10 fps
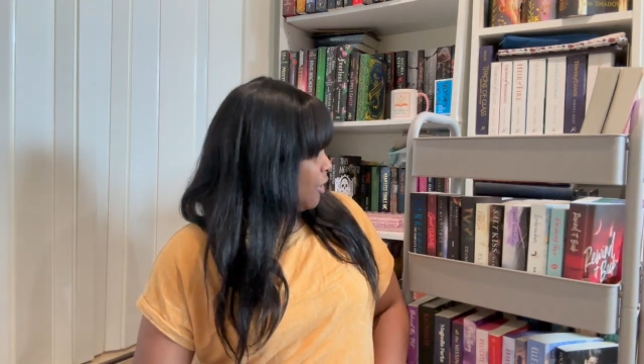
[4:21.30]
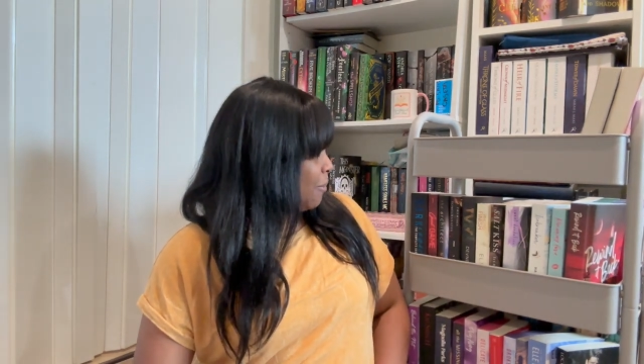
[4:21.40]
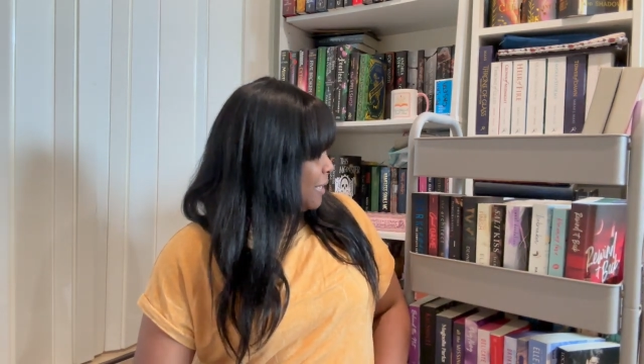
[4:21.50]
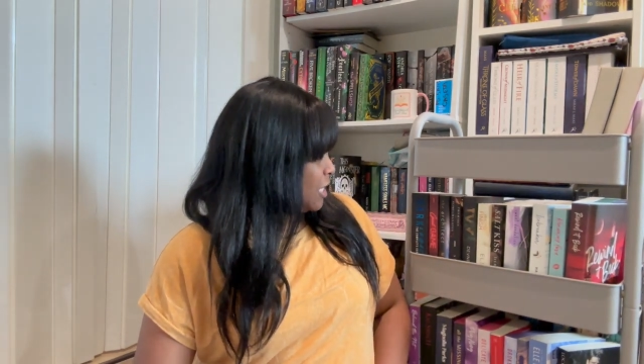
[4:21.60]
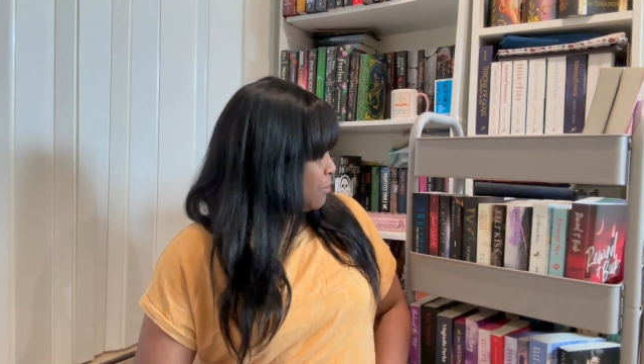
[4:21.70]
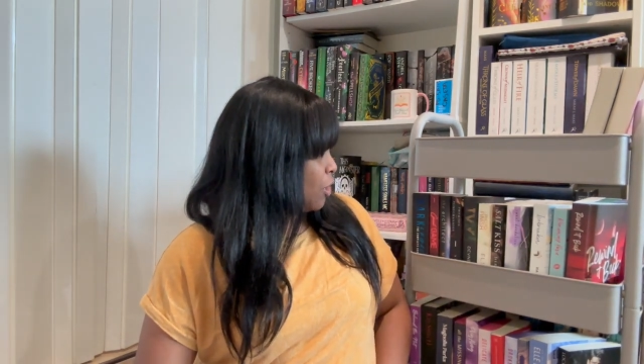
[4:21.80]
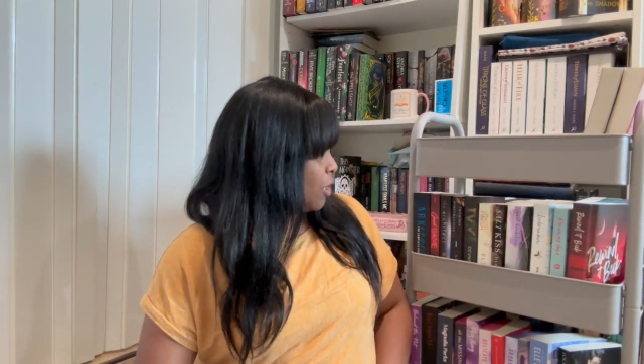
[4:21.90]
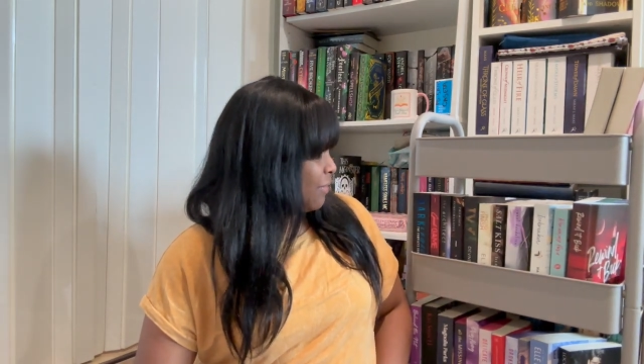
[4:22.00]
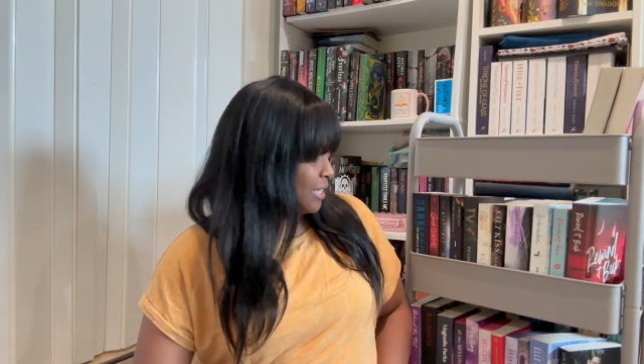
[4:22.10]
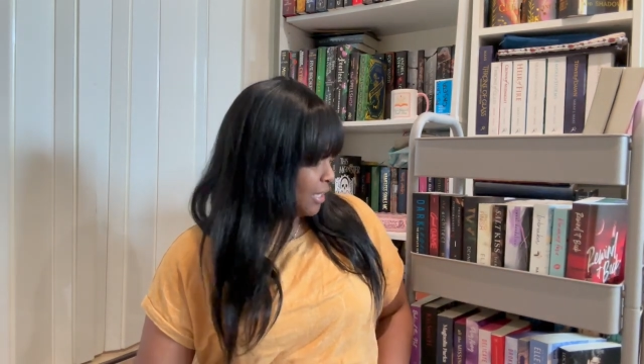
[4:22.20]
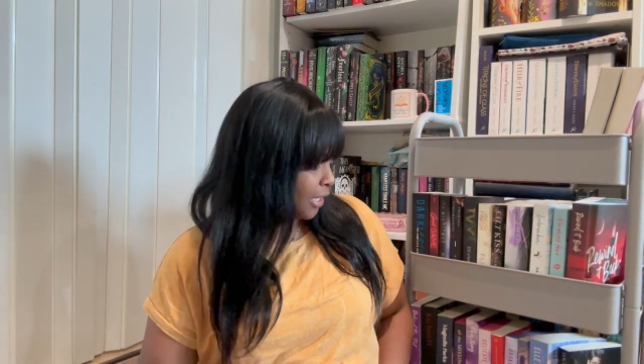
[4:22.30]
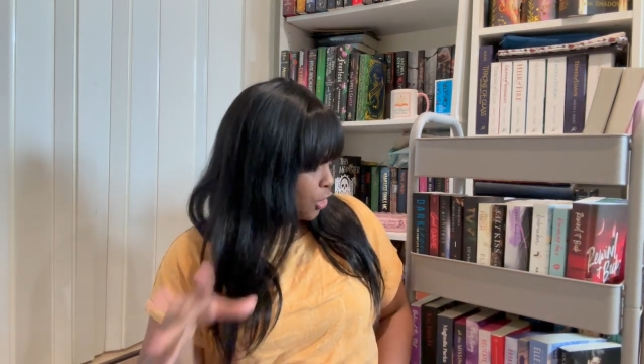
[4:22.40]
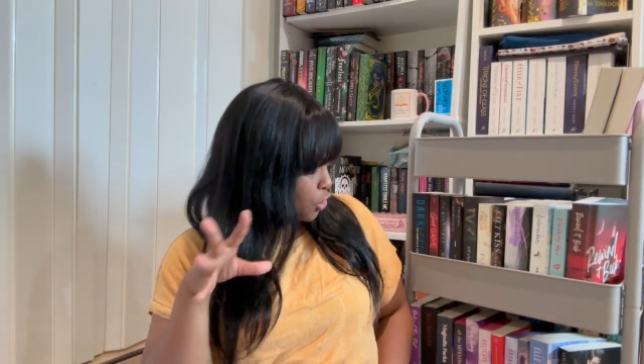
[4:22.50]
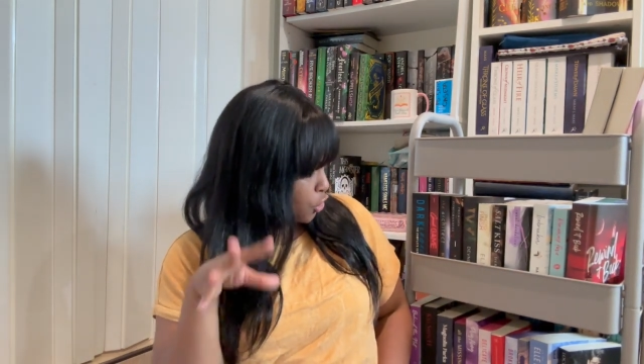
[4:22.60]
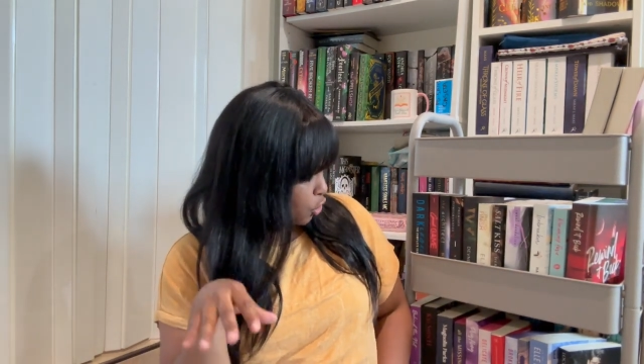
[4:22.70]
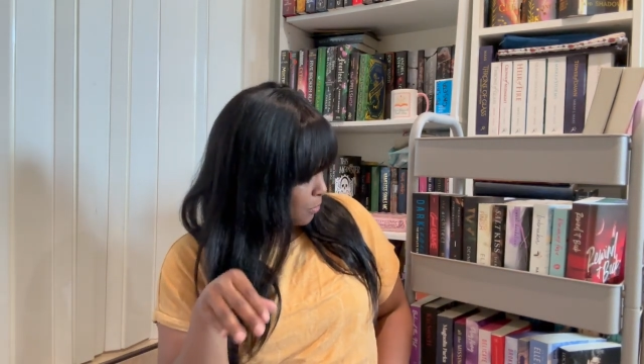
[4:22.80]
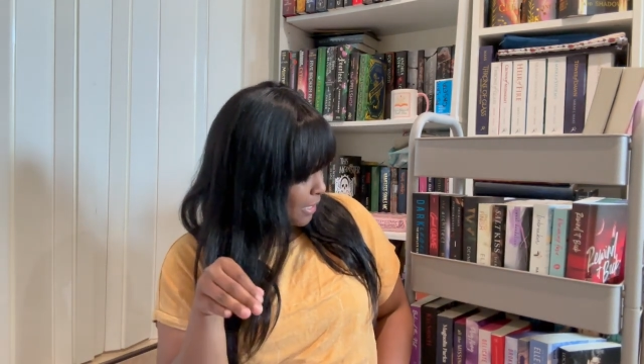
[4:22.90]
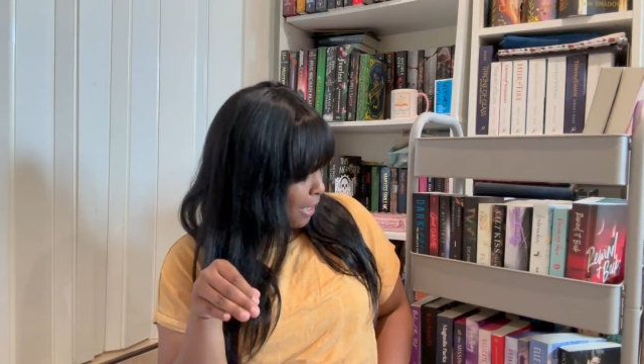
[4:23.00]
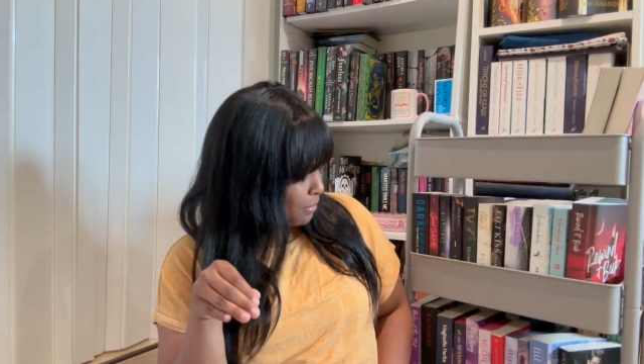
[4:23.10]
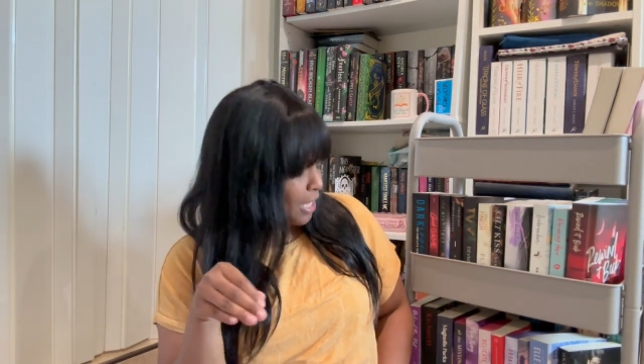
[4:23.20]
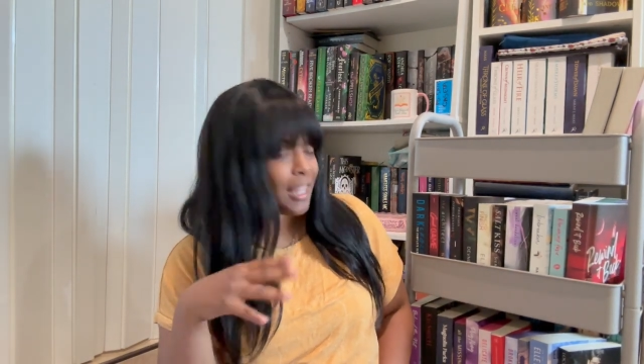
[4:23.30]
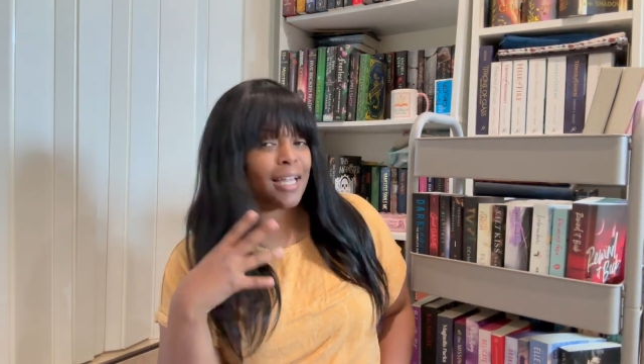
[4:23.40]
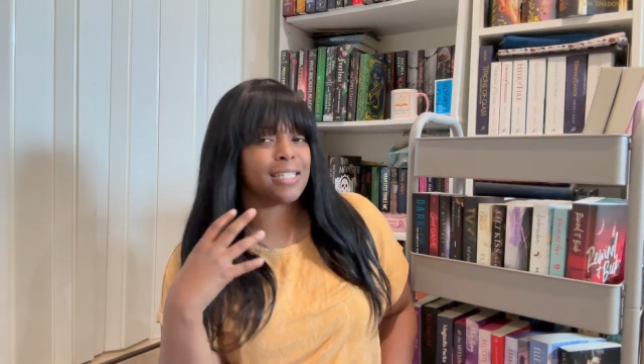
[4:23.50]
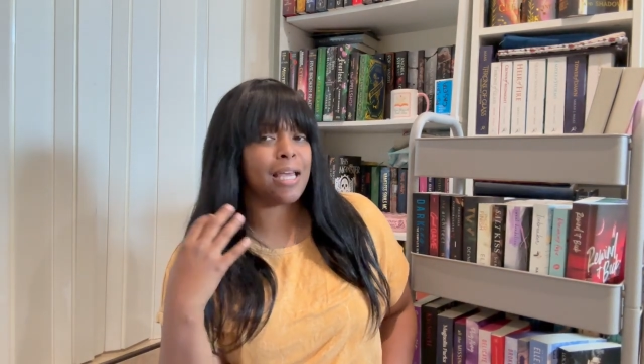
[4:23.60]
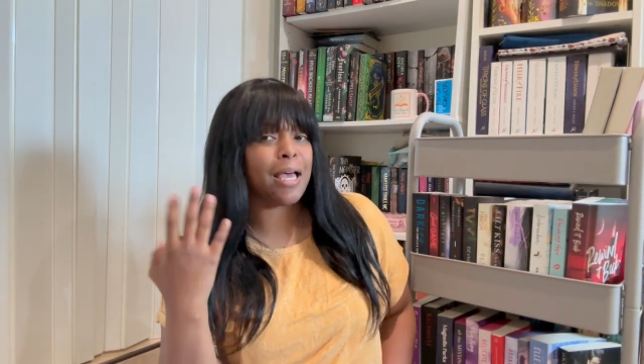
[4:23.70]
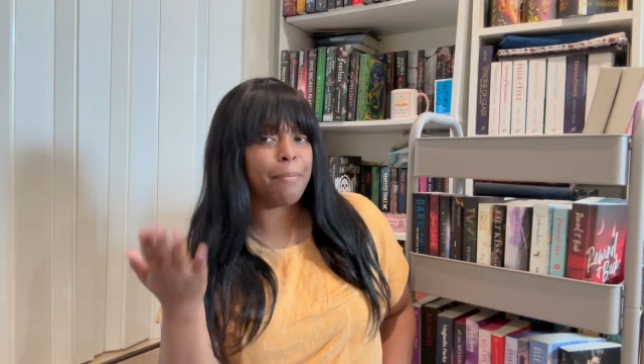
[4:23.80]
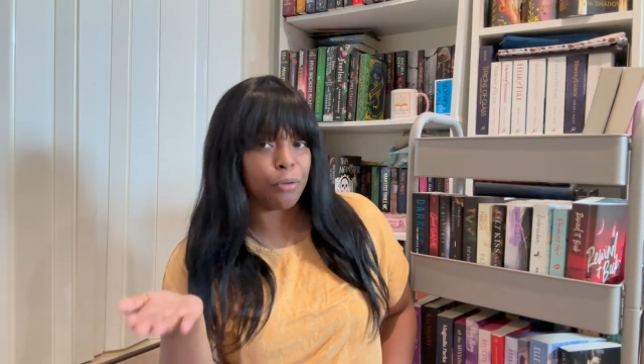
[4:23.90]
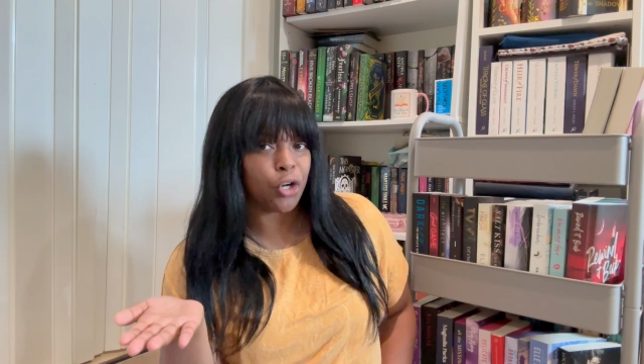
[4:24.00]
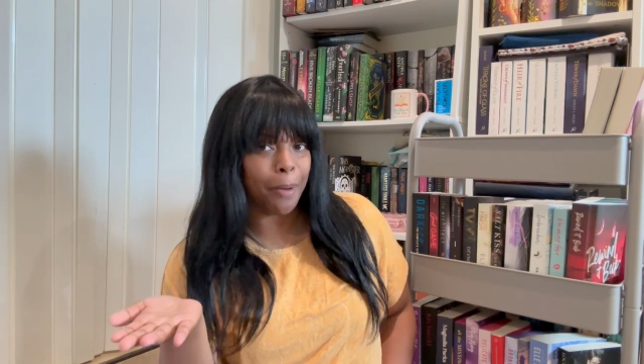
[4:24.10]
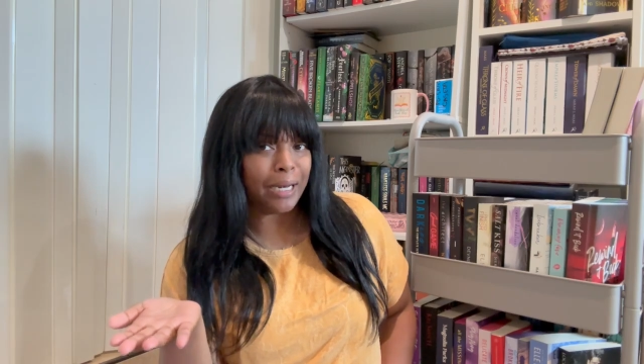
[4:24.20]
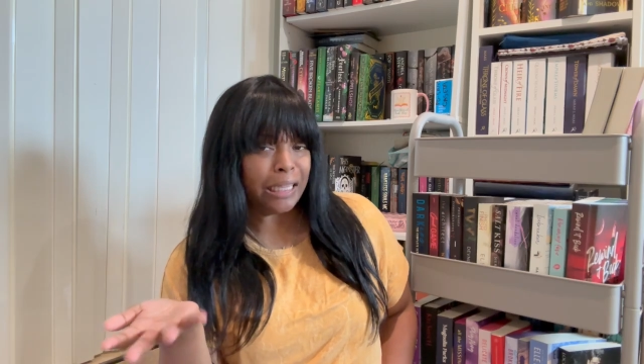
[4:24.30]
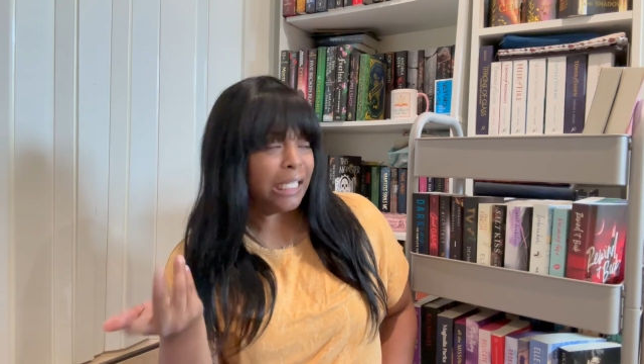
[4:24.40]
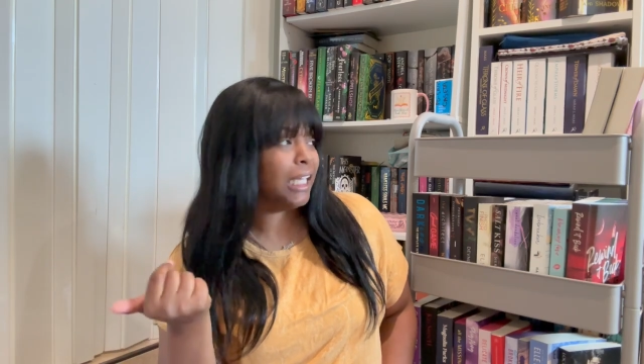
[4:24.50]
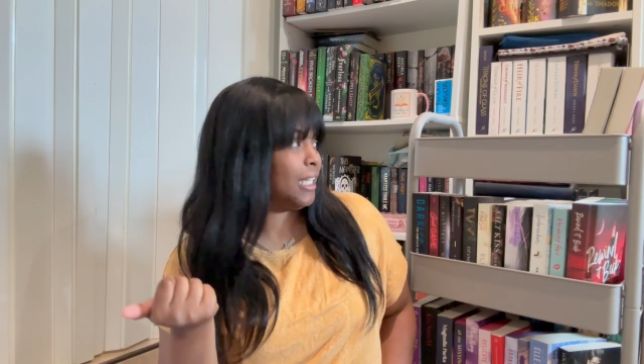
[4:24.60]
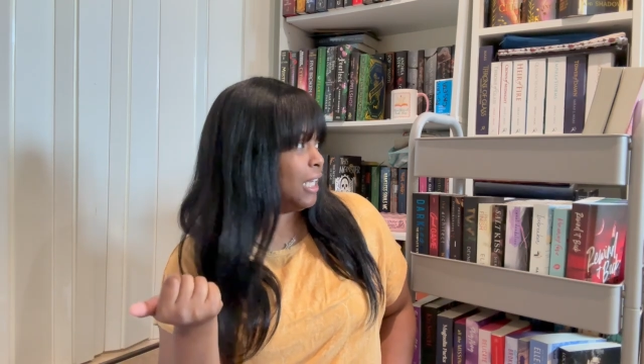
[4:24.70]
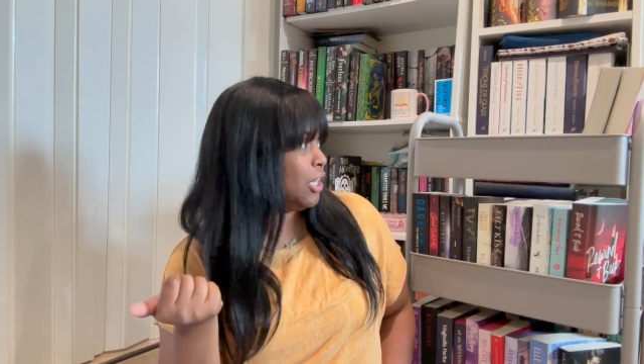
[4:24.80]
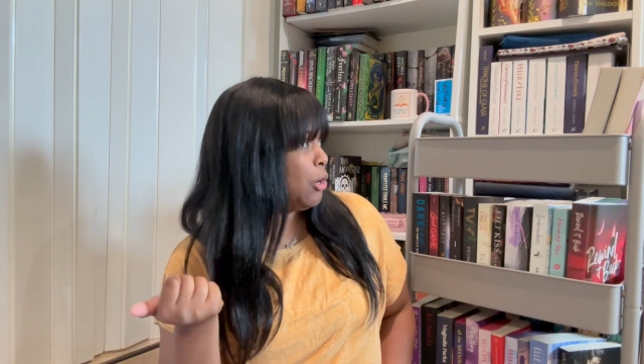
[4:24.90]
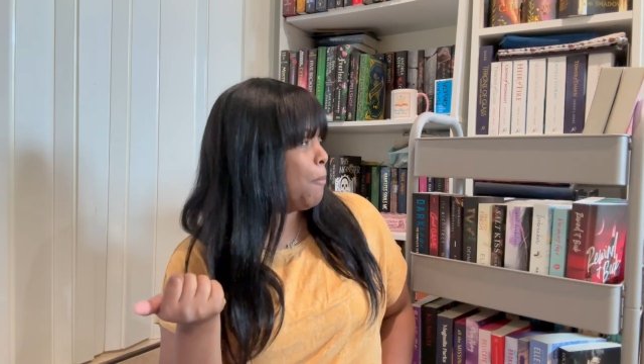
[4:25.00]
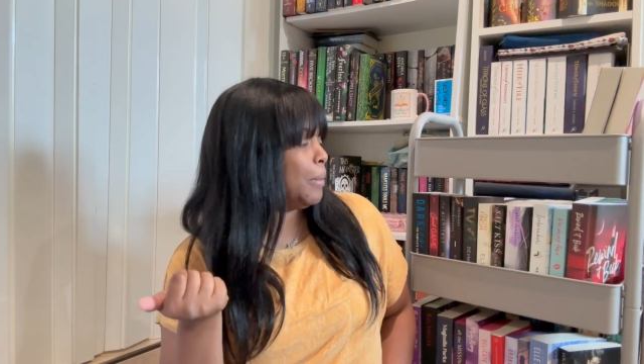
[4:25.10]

on my TBR that's like screaming at me that's predominantly yellow,